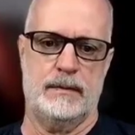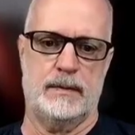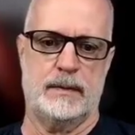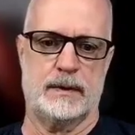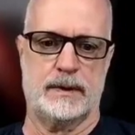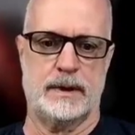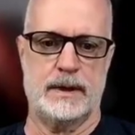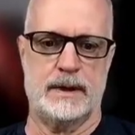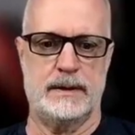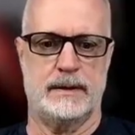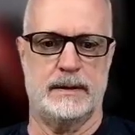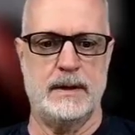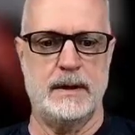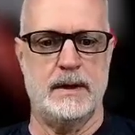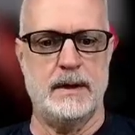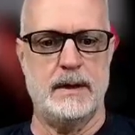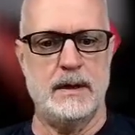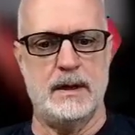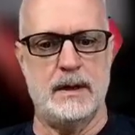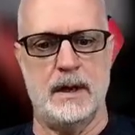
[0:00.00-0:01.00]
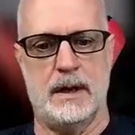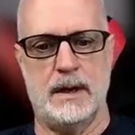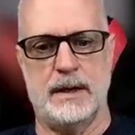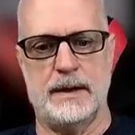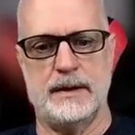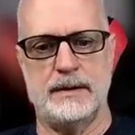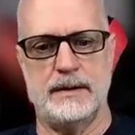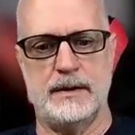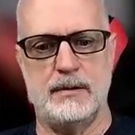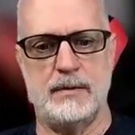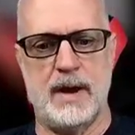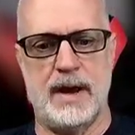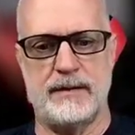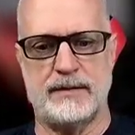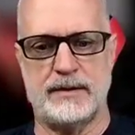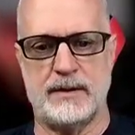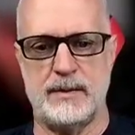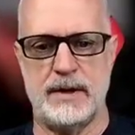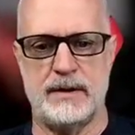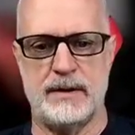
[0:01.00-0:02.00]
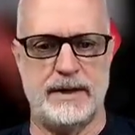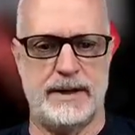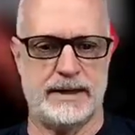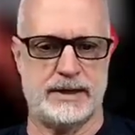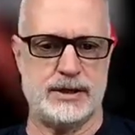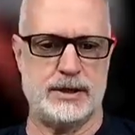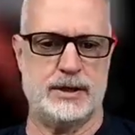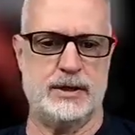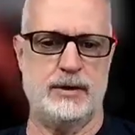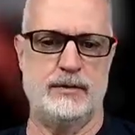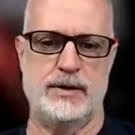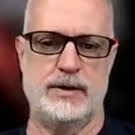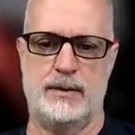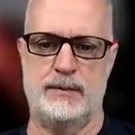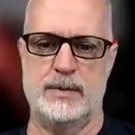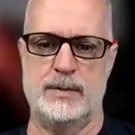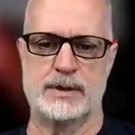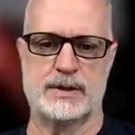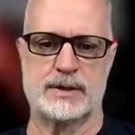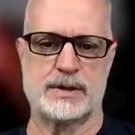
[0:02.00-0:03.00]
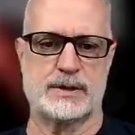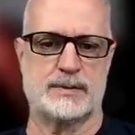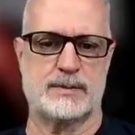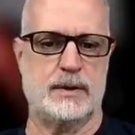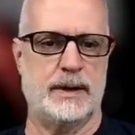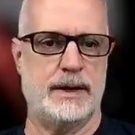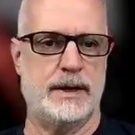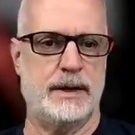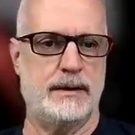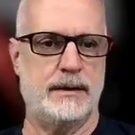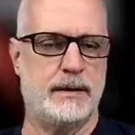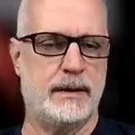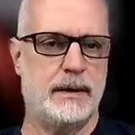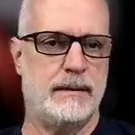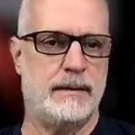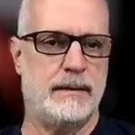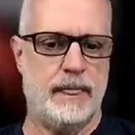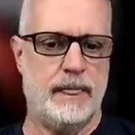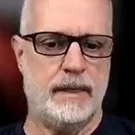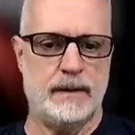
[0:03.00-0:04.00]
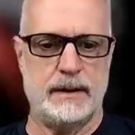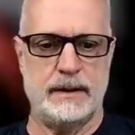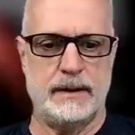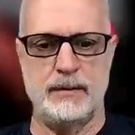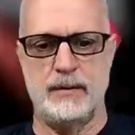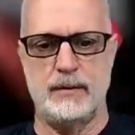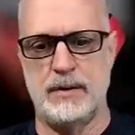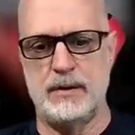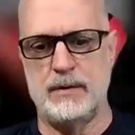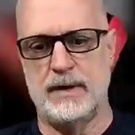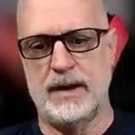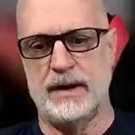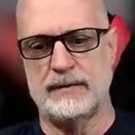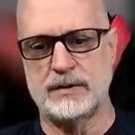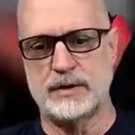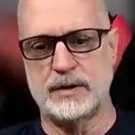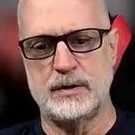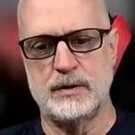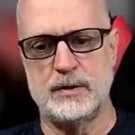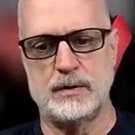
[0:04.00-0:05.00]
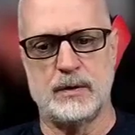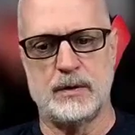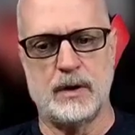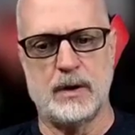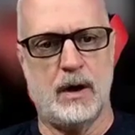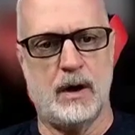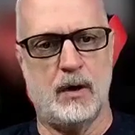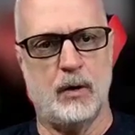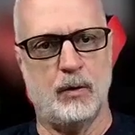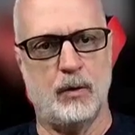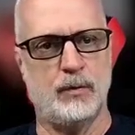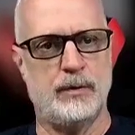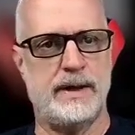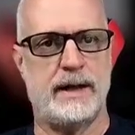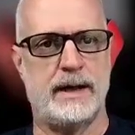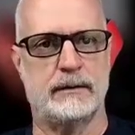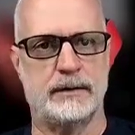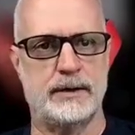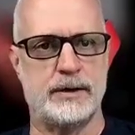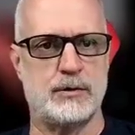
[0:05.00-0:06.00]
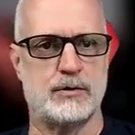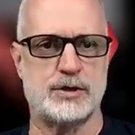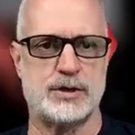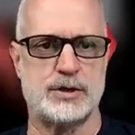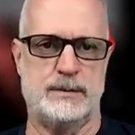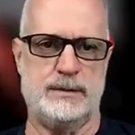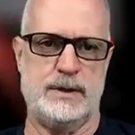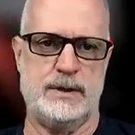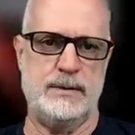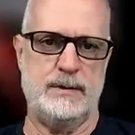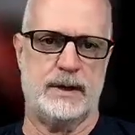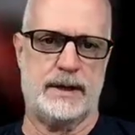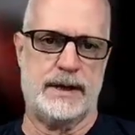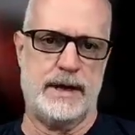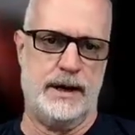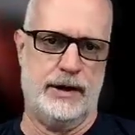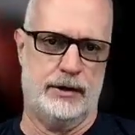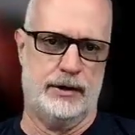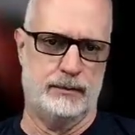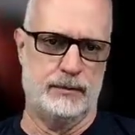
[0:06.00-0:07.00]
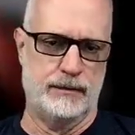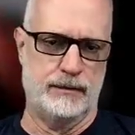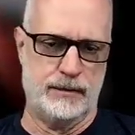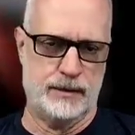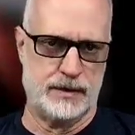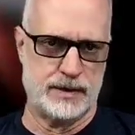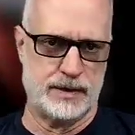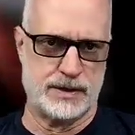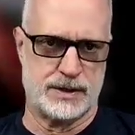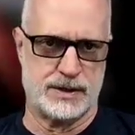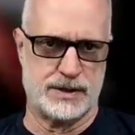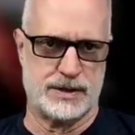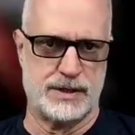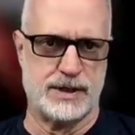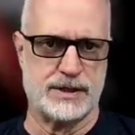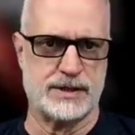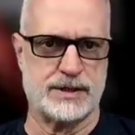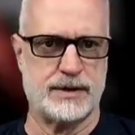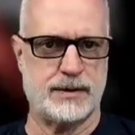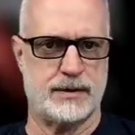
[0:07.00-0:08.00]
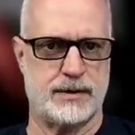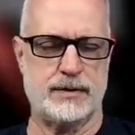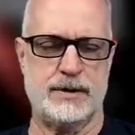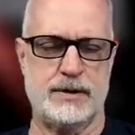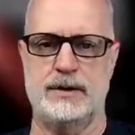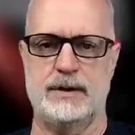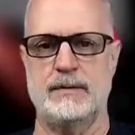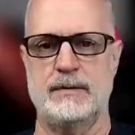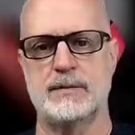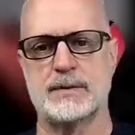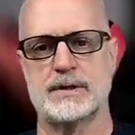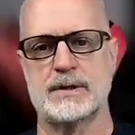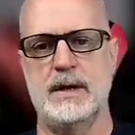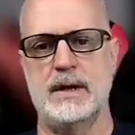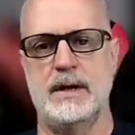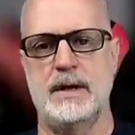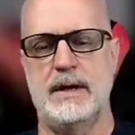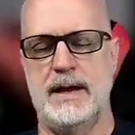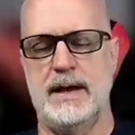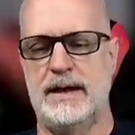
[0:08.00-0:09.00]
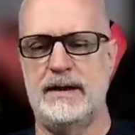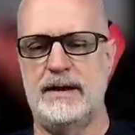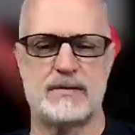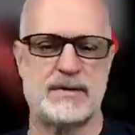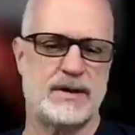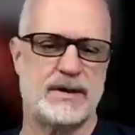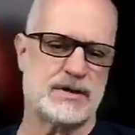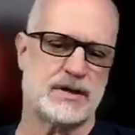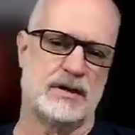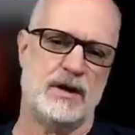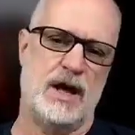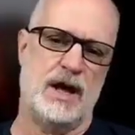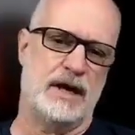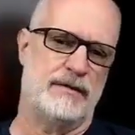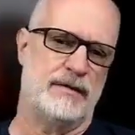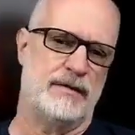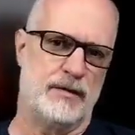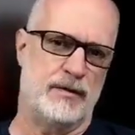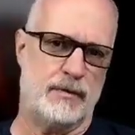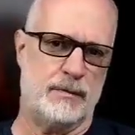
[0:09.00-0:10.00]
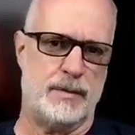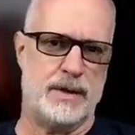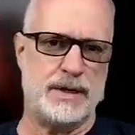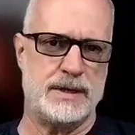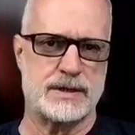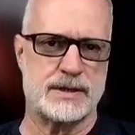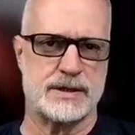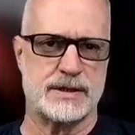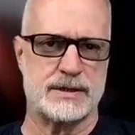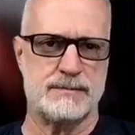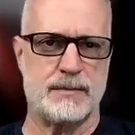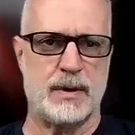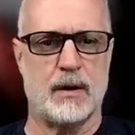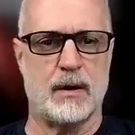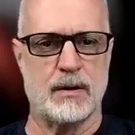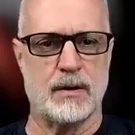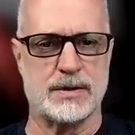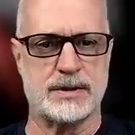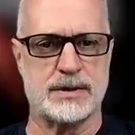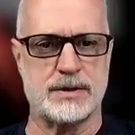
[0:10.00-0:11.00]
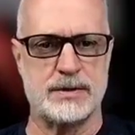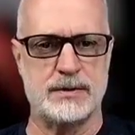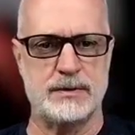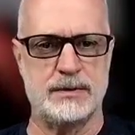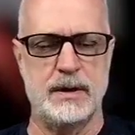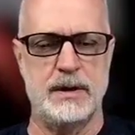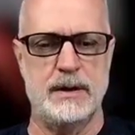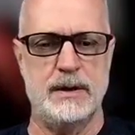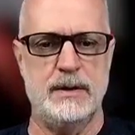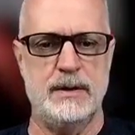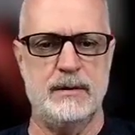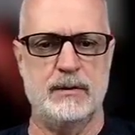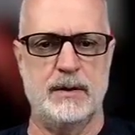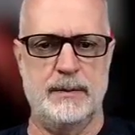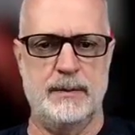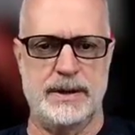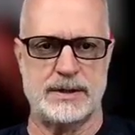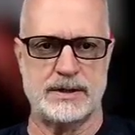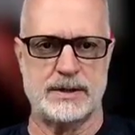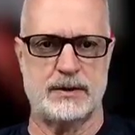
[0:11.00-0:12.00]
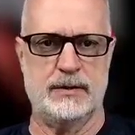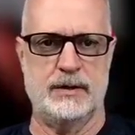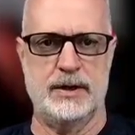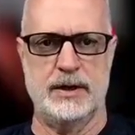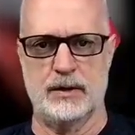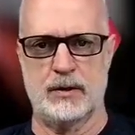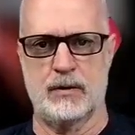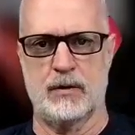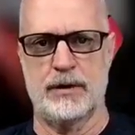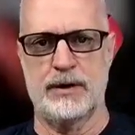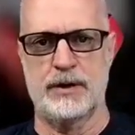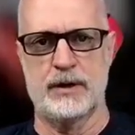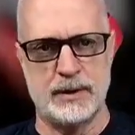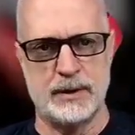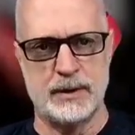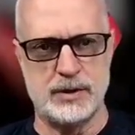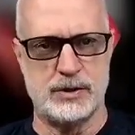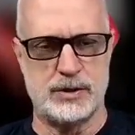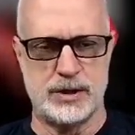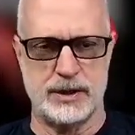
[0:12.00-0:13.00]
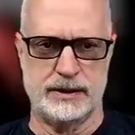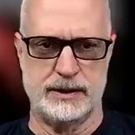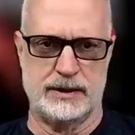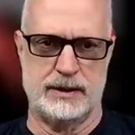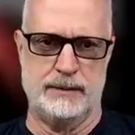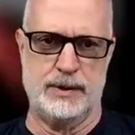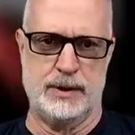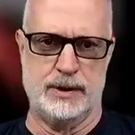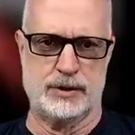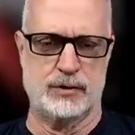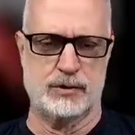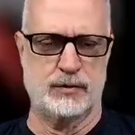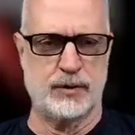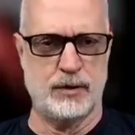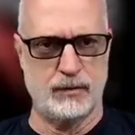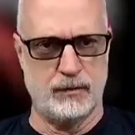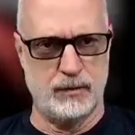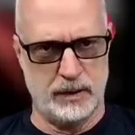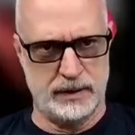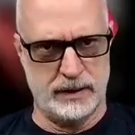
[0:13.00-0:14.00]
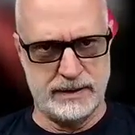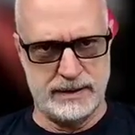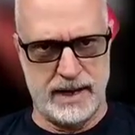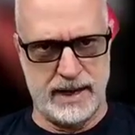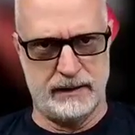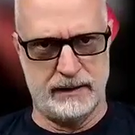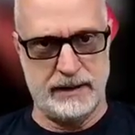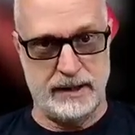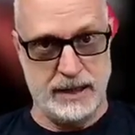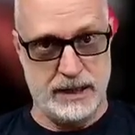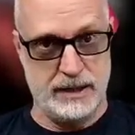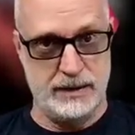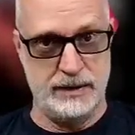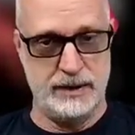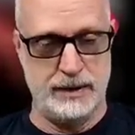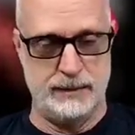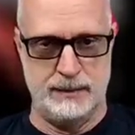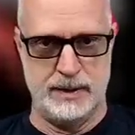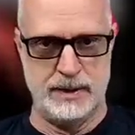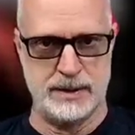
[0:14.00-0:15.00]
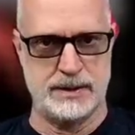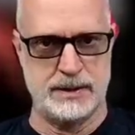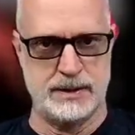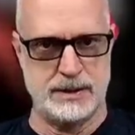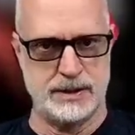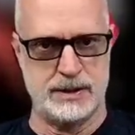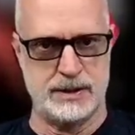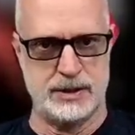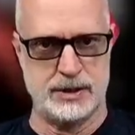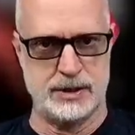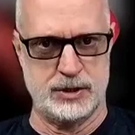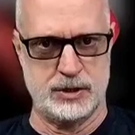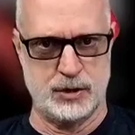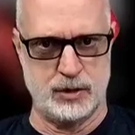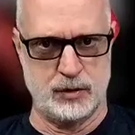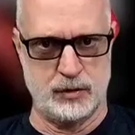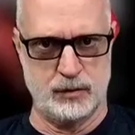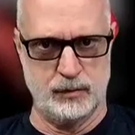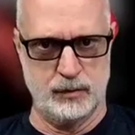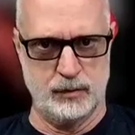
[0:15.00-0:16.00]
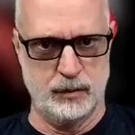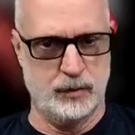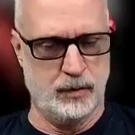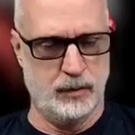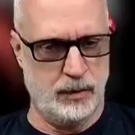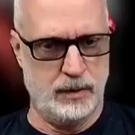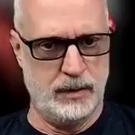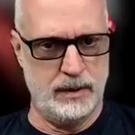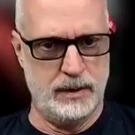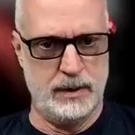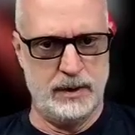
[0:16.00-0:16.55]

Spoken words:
Okay. You have to be able to execute that business plan. You have to hold that leadership team accountable for the success of their teams. And there's a lot of other pieces and parts to what makes a good integrator, but you should get the picture. They're really down in the business as a general rule.